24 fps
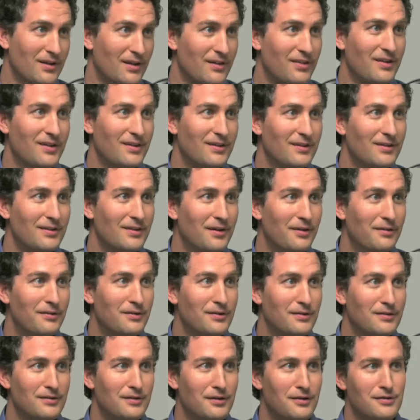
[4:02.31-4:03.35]
i think you know you
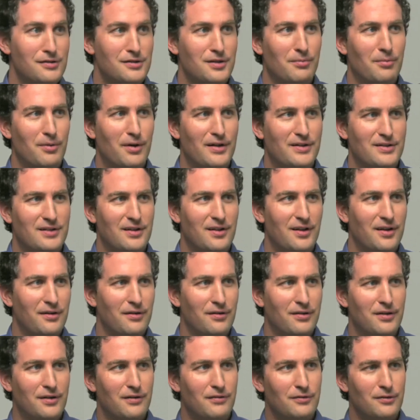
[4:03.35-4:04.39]
can, can summarize it there
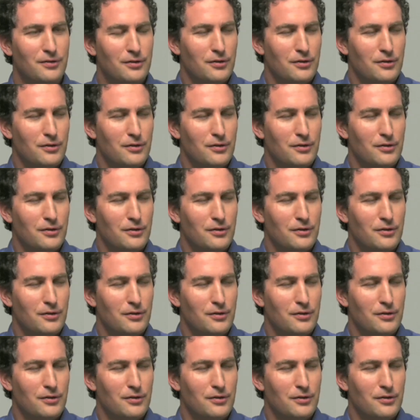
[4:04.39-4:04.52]
that uh,